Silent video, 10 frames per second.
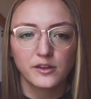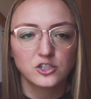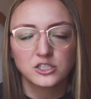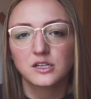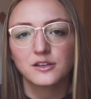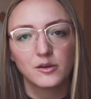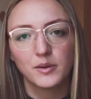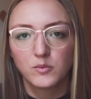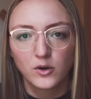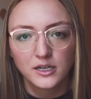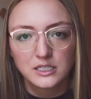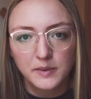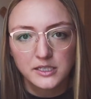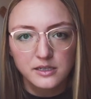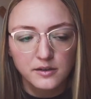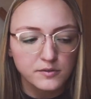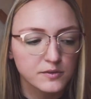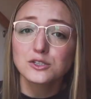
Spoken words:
They're just a little bit more expensive.